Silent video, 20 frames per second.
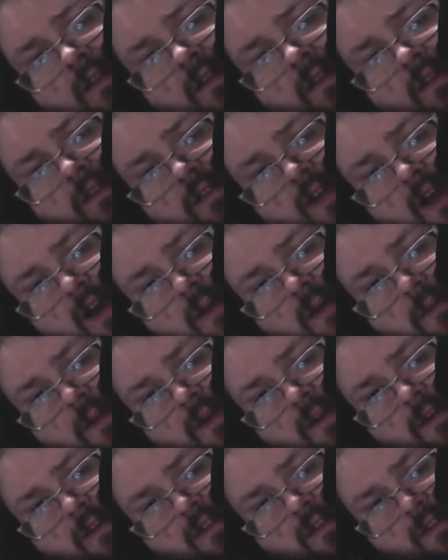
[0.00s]
top
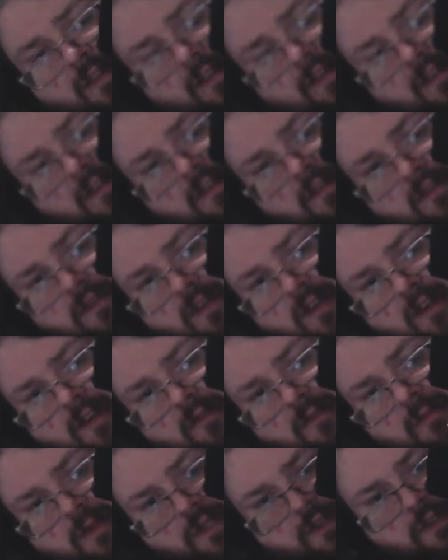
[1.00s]
here, it's a little
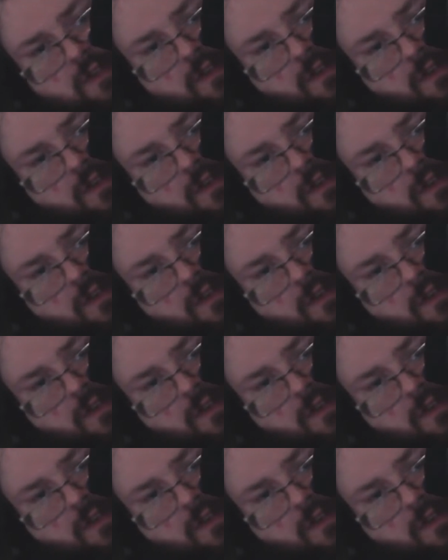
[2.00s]
tough, but you can